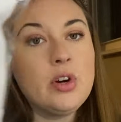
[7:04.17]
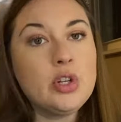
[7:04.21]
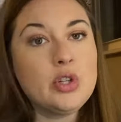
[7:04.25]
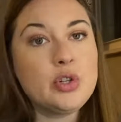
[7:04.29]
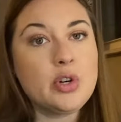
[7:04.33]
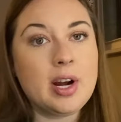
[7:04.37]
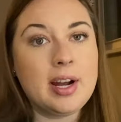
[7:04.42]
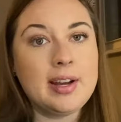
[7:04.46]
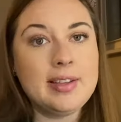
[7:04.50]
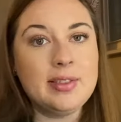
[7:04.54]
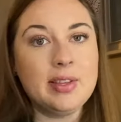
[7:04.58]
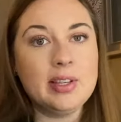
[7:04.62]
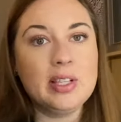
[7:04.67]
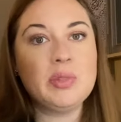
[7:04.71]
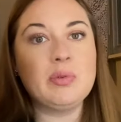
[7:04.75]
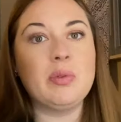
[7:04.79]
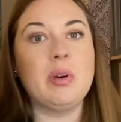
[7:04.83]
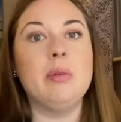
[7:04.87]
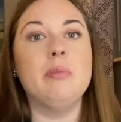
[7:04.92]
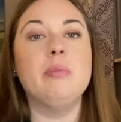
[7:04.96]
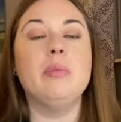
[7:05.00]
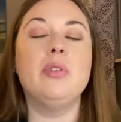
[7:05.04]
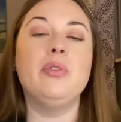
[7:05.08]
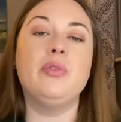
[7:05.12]
tried this
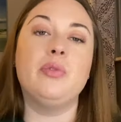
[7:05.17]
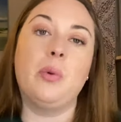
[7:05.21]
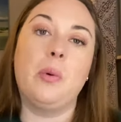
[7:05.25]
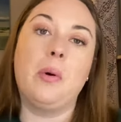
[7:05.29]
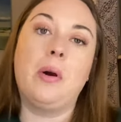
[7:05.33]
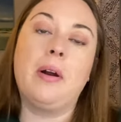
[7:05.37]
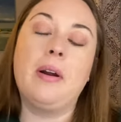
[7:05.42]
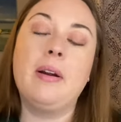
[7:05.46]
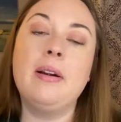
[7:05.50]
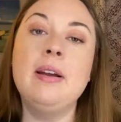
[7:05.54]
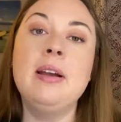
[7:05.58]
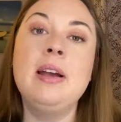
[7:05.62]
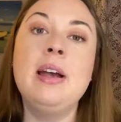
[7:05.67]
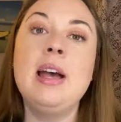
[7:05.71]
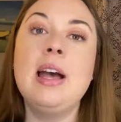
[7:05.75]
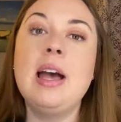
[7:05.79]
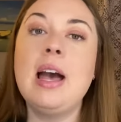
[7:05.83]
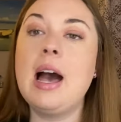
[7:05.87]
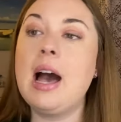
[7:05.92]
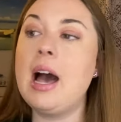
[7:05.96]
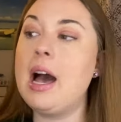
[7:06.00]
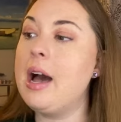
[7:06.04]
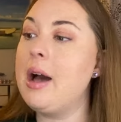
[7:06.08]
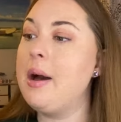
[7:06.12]
one before.
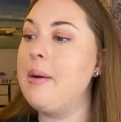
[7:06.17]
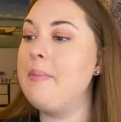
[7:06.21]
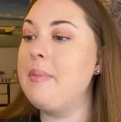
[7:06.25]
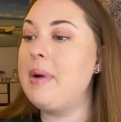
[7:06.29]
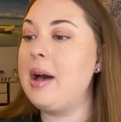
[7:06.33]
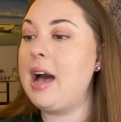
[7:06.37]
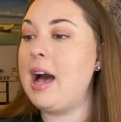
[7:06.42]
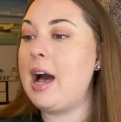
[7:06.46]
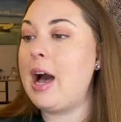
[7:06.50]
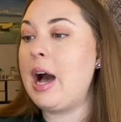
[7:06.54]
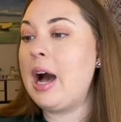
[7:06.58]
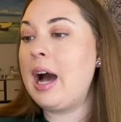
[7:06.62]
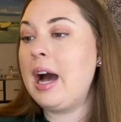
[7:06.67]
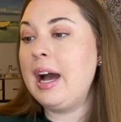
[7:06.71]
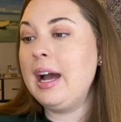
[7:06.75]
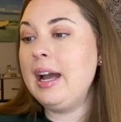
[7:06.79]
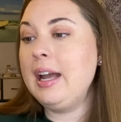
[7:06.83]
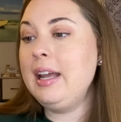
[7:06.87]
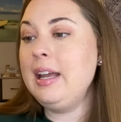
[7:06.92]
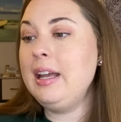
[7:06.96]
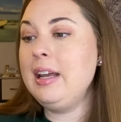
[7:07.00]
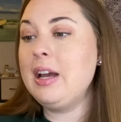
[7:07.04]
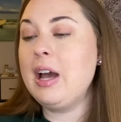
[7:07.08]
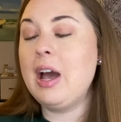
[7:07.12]

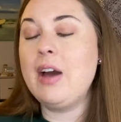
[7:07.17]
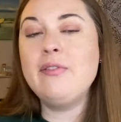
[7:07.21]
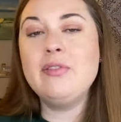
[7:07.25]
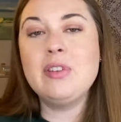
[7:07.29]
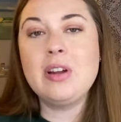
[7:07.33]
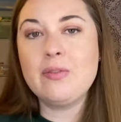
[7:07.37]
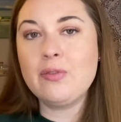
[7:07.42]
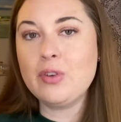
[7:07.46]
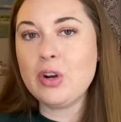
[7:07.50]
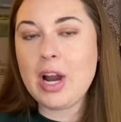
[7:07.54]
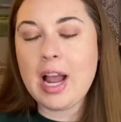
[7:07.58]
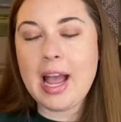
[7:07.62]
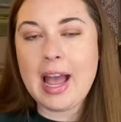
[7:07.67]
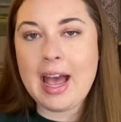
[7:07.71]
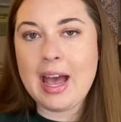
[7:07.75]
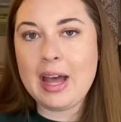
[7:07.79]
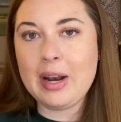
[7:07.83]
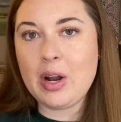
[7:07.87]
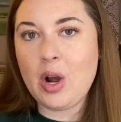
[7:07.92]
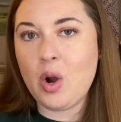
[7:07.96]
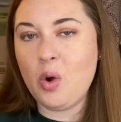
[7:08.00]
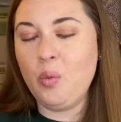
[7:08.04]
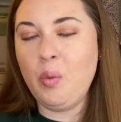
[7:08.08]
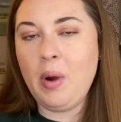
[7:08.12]
I have never had
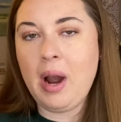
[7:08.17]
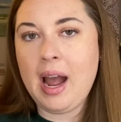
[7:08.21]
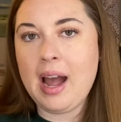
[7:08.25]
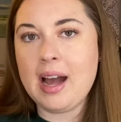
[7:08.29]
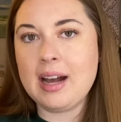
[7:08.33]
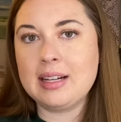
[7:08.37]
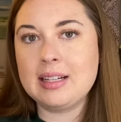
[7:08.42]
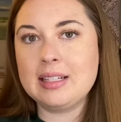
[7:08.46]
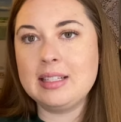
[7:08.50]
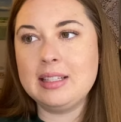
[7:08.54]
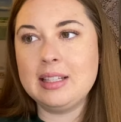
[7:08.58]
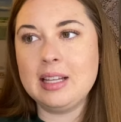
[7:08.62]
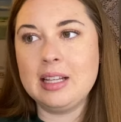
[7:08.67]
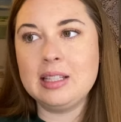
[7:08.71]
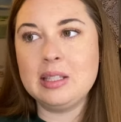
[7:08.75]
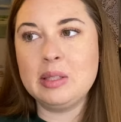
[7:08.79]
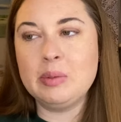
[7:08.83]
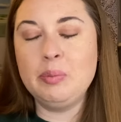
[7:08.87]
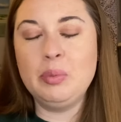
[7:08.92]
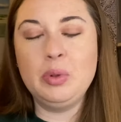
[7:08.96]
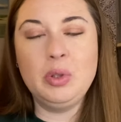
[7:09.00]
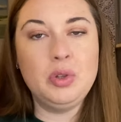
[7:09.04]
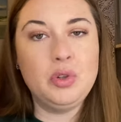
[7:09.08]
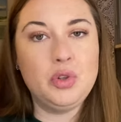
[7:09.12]
a wax that's
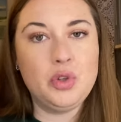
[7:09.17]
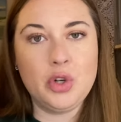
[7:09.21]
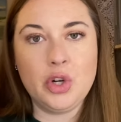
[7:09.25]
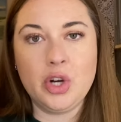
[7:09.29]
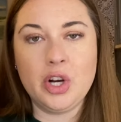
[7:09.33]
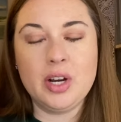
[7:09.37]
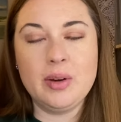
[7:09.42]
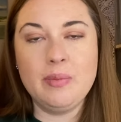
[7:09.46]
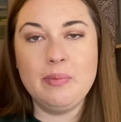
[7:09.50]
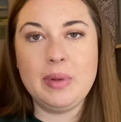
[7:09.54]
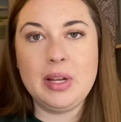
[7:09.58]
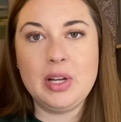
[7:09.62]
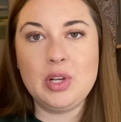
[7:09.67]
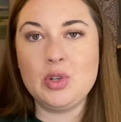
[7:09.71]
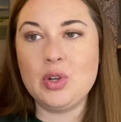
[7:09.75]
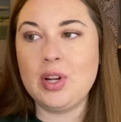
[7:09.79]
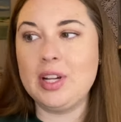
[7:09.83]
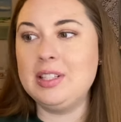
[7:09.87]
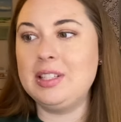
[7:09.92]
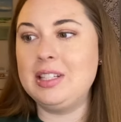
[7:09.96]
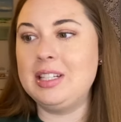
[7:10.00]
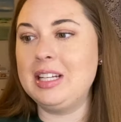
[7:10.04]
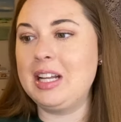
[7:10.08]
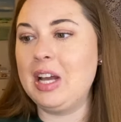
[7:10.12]
blue sugar and beach
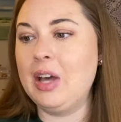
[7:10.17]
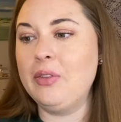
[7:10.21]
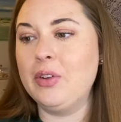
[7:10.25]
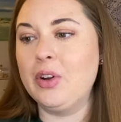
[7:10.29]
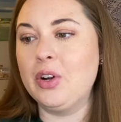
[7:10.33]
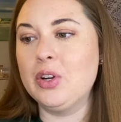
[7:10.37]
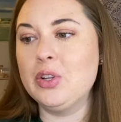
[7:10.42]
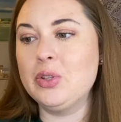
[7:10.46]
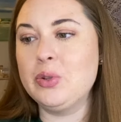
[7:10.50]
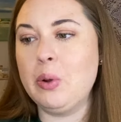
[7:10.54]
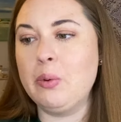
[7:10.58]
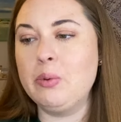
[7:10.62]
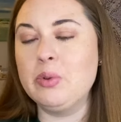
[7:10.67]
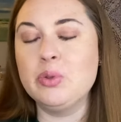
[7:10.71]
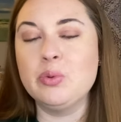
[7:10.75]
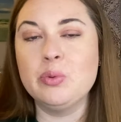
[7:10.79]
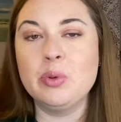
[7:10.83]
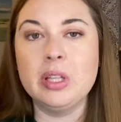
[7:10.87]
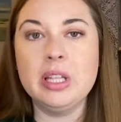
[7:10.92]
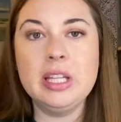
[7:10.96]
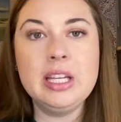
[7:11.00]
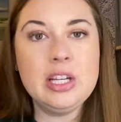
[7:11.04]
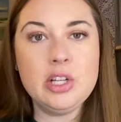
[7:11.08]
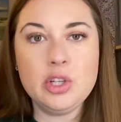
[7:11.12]
nights together. So I was
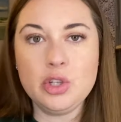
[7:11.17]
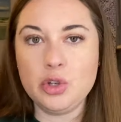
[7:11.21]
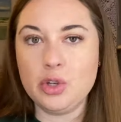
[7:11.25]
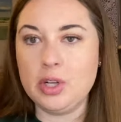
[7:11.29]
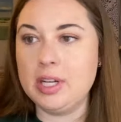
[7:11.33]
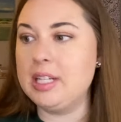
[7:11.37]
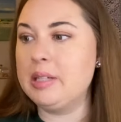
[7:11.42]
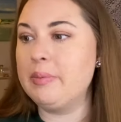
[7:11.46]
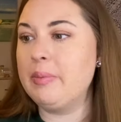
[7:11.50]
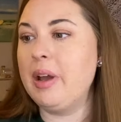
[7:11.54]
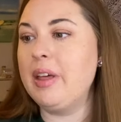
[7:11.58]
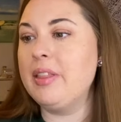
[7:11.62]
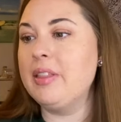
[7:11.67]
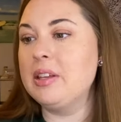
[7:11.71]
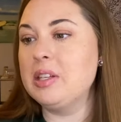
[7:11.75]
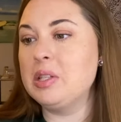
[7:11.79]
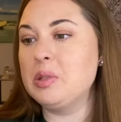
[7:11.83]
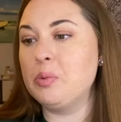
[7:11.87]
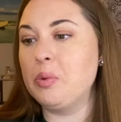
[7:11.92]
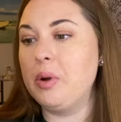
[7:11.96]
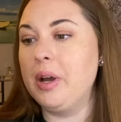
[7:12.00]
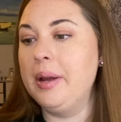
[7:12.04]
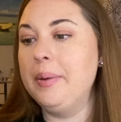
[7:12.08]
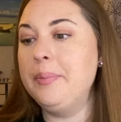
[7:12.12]
really intrigued by this
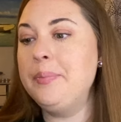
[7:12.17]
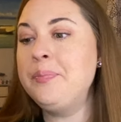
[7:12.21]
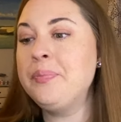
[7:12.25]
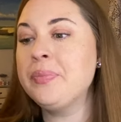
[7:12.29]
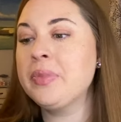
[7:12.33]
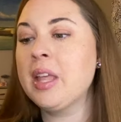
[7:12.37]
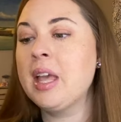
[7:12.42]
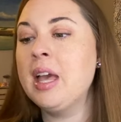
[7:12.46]
one.